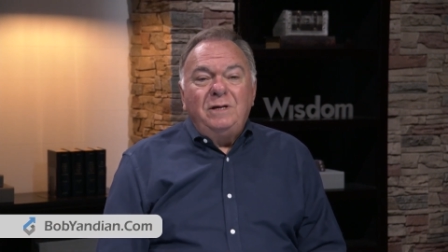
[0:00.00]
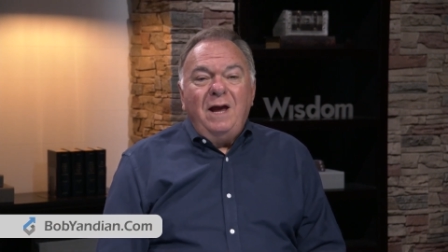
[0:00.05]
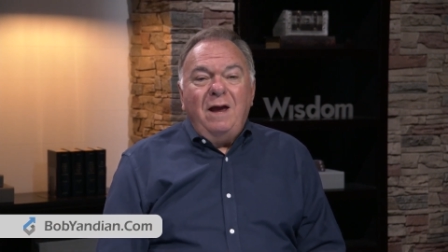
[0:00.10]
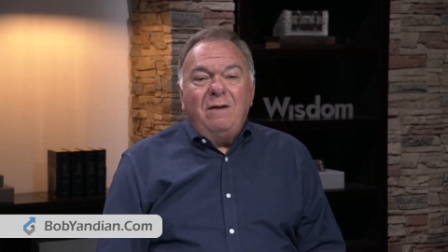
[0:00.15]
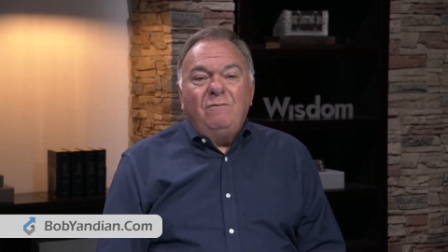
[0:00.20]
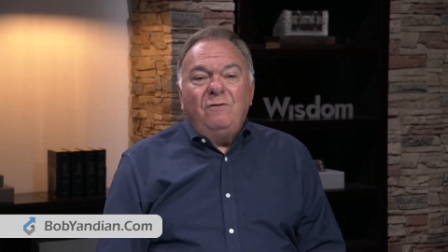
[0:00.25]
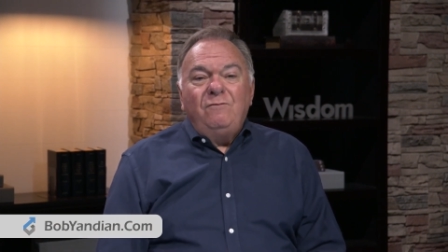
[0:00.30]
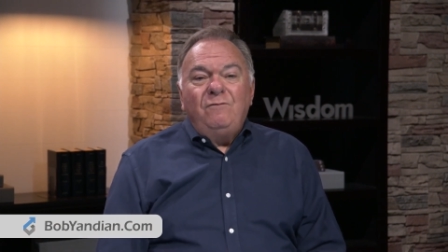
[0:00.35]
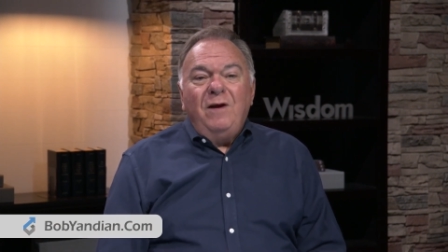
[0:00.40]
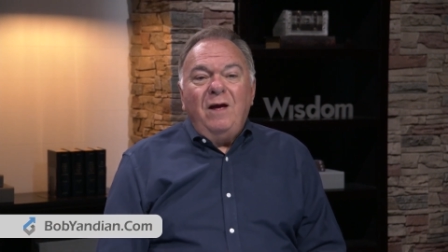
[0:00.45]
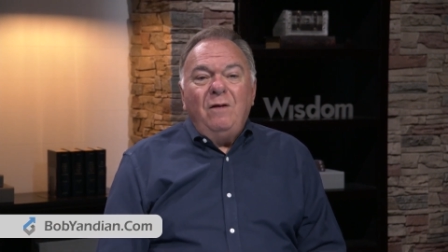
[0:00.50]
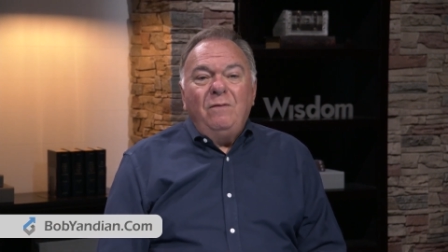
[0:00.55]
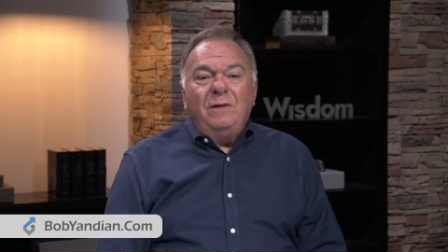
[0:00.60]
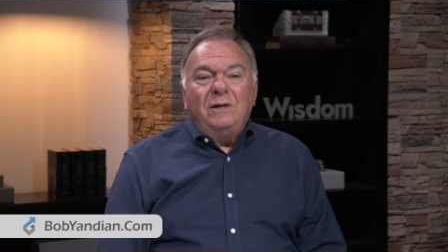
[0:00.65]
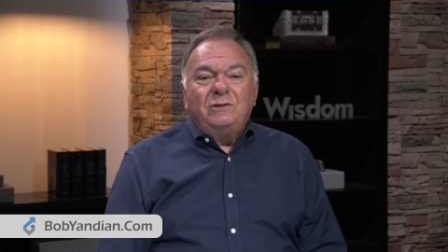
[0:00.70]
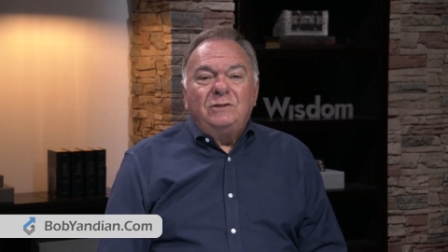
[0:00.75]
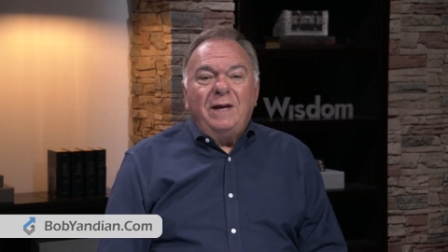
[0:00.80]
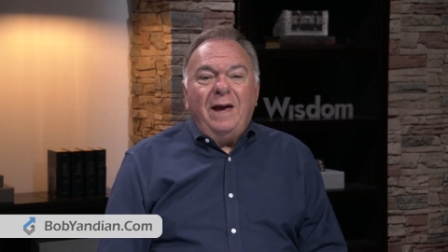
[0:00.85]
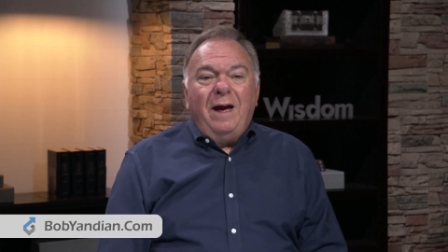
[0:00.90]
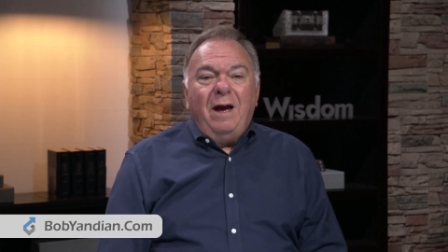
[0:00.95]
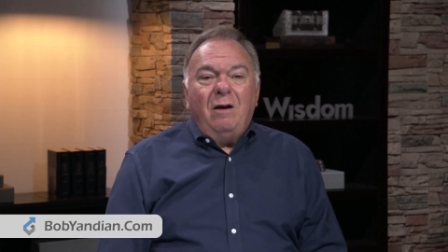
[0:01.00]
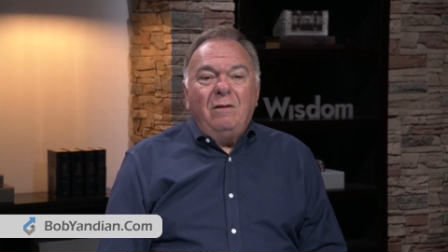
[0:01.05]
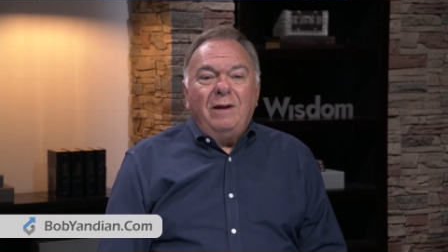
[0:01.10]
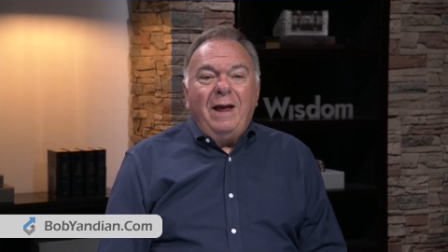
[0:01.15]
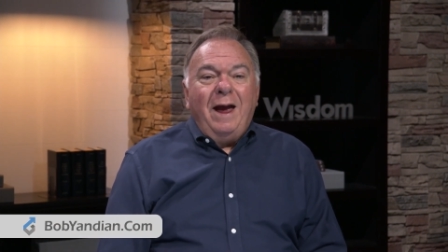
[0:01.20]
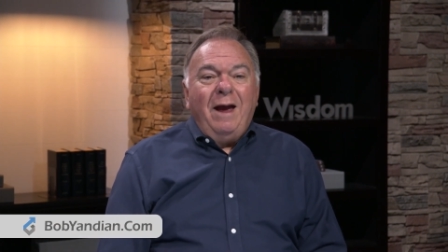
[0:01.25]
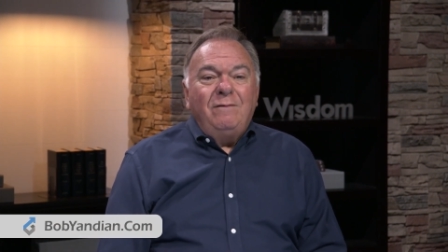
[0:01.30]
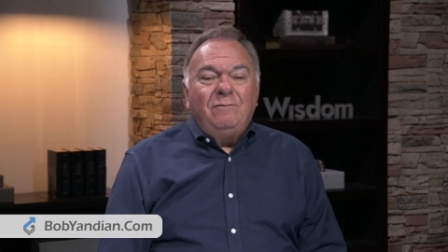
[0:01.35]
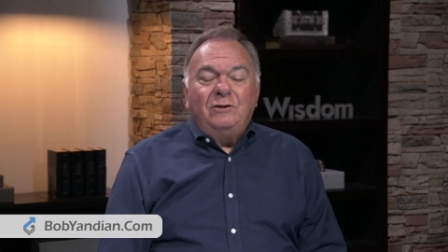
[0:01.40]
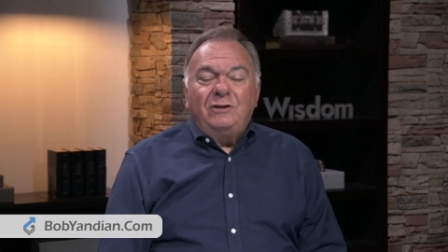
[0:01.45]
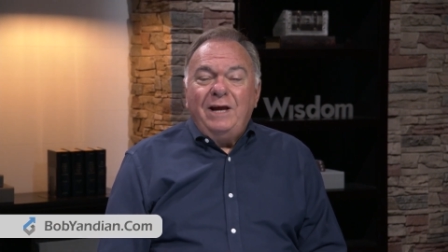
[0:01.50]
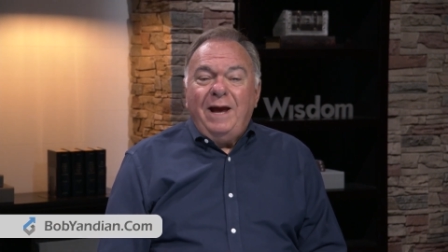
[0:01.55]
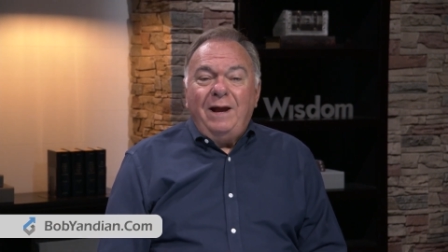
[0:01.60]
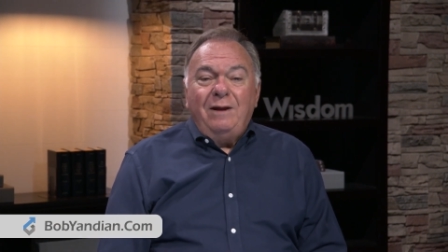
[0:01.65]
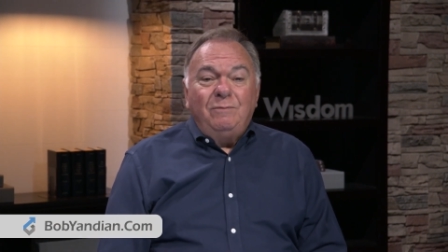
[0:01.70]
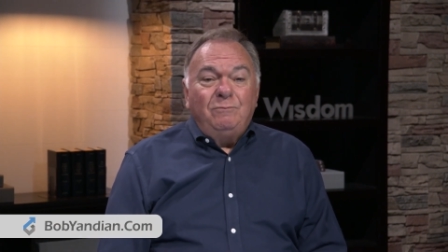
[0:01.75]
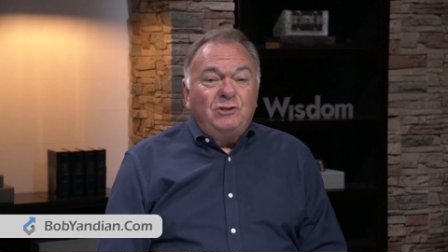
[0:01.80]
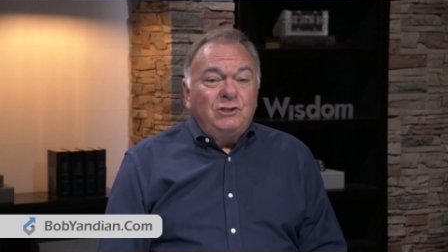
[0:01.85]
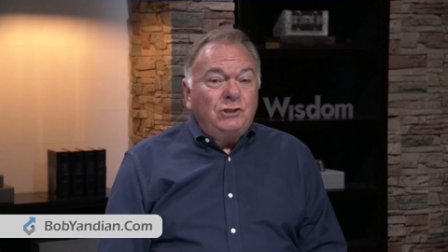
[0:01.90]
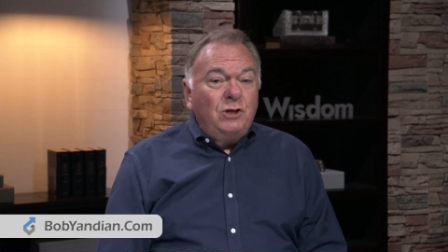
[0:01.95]
David found this out and,
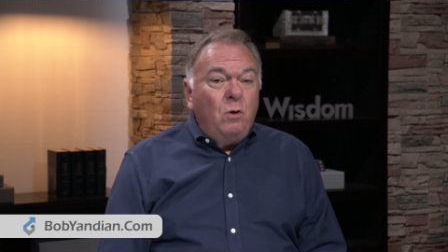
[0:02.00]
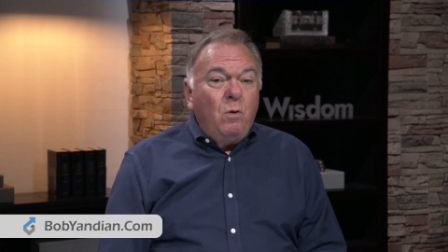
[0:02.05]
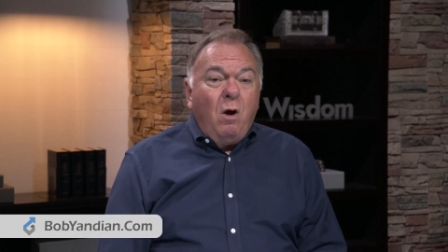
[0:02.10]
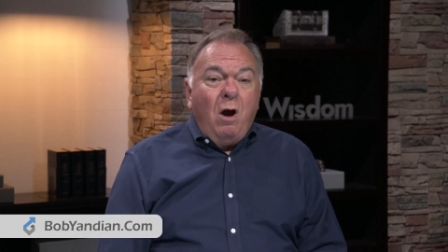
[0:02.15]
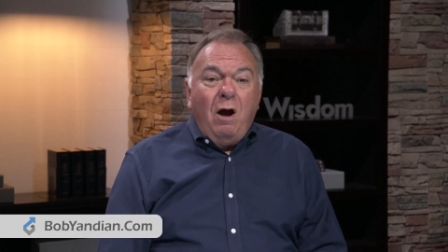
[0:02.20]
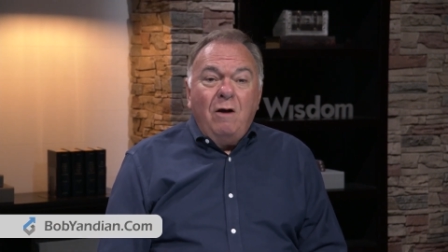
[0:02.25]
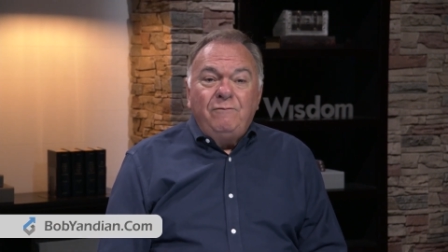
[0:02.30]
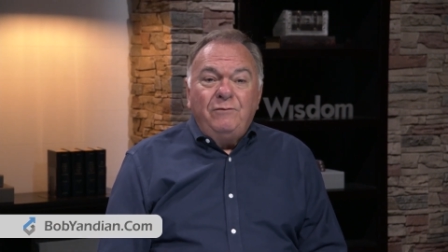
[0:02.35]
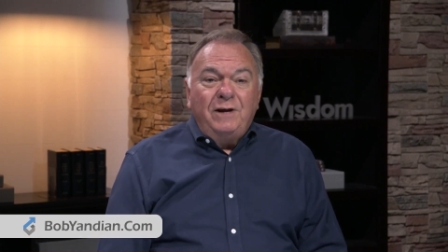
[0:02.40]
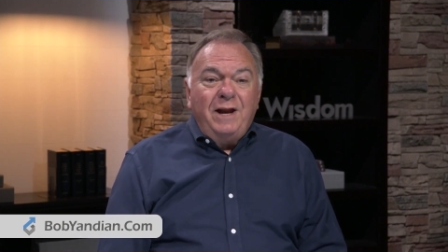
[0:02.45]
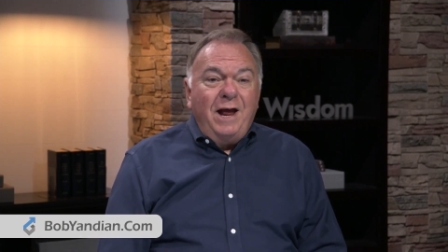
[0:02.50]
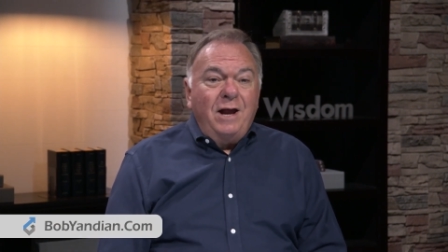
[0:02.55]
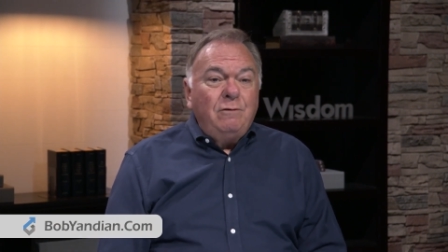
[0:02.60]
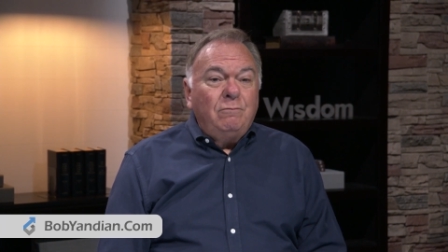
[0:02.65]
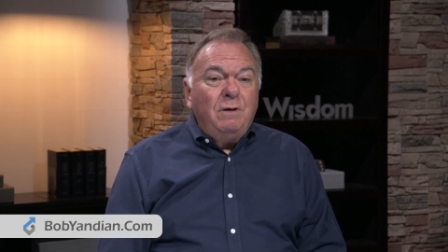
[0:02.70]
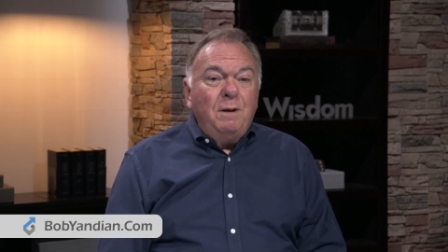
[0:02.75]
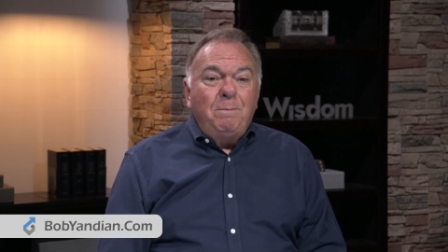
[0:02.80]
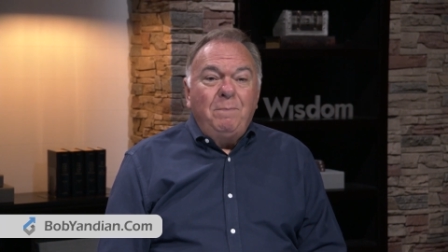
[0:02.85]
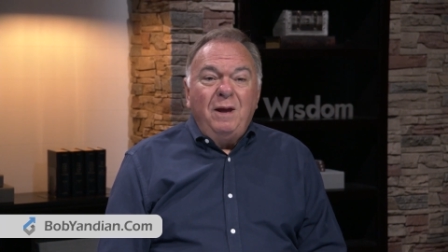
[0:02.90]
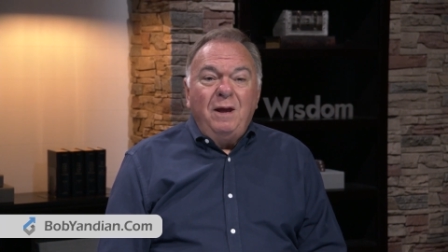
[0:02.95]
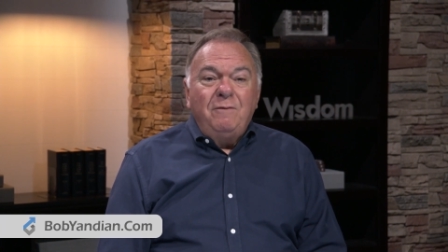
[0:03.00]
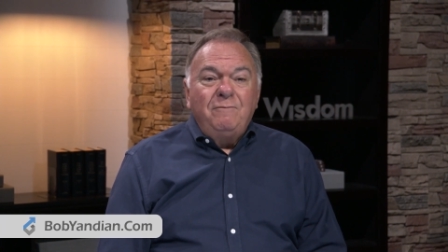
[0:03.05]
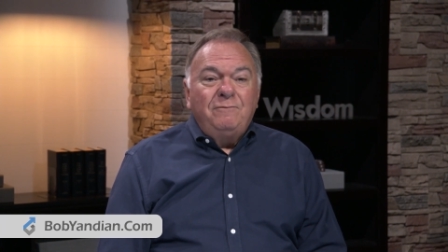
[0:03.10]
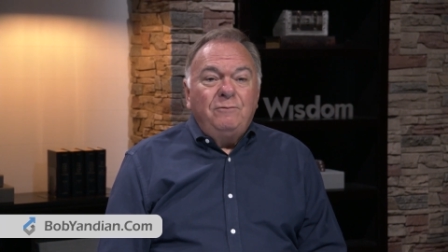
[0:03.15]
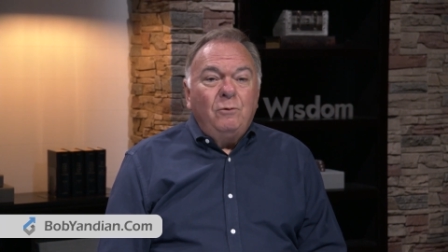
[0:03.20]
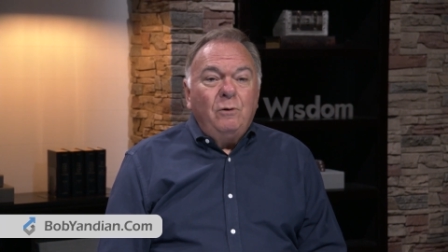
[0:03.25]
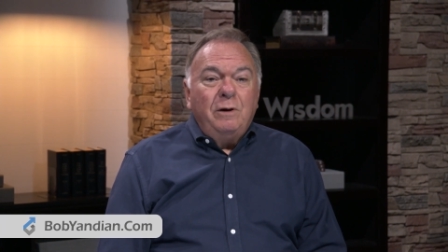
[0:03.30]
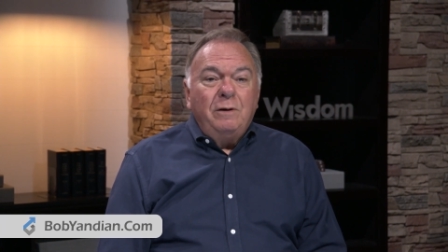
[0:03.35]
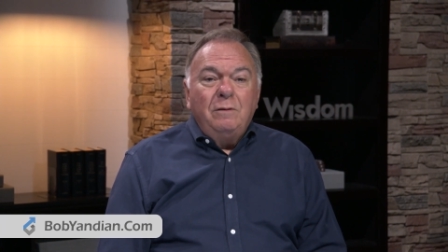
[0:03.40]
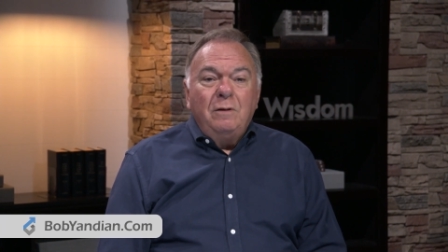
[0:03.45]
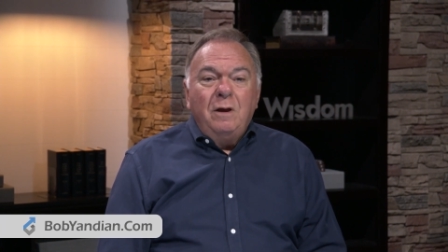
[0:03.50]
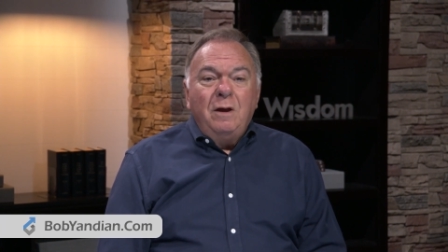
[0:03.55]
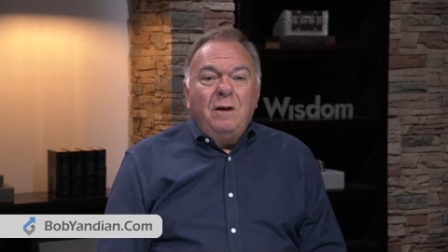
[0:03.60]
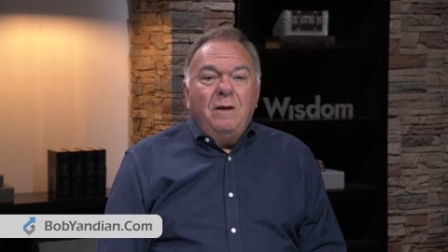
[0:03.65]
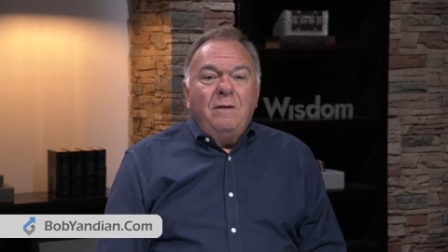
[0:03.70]
and so often had to repent for it